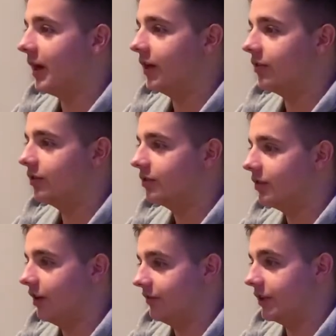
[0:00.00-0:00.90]
bad.
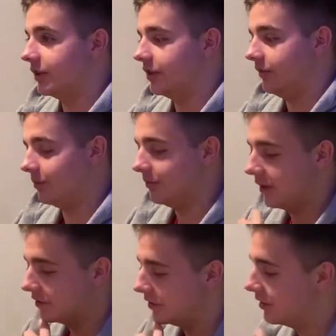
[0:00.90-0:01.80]
I think we've
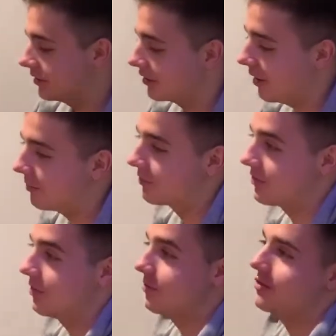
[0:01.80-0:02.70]
had a couple of
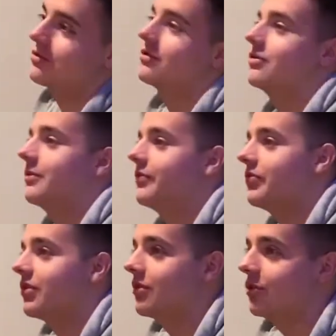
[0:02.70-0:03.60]
results
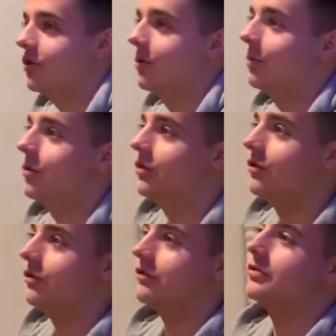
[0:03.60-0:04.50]
that we wouldn't
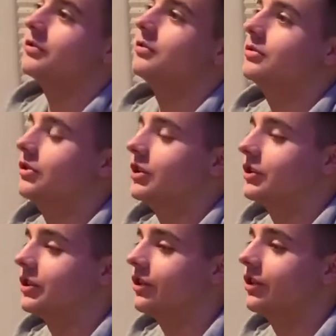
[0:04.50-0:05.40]
have
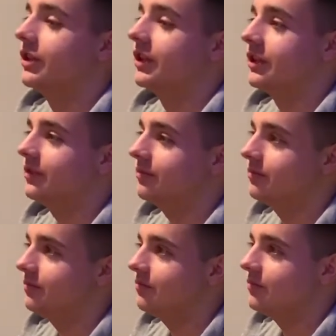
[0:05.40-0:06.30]
necessarily
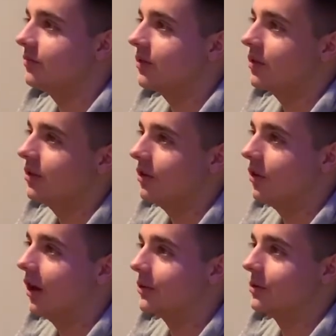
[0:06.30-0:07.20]

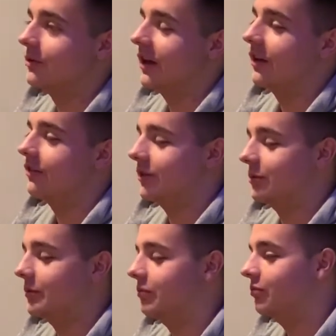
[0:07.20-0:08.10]
liked to have had. I
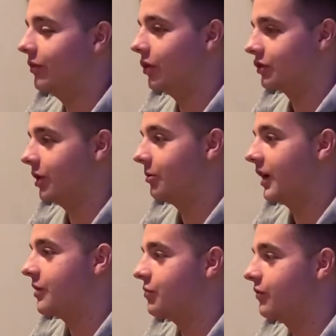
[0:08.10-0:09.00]
think we've lost a couple of
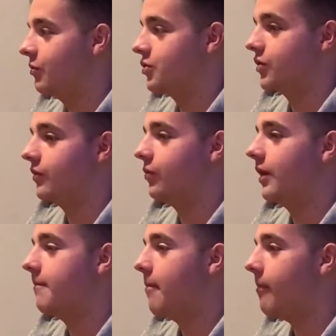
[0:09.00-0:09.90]
games we thought we should have
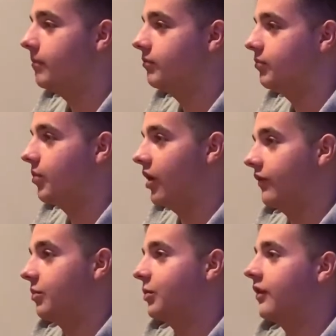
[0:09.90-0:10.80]
won, but I
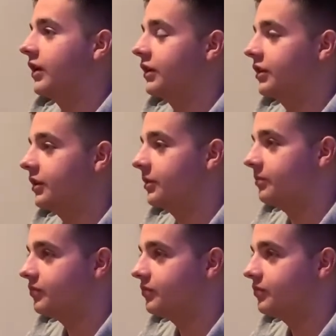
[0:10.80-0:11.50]
think we have had a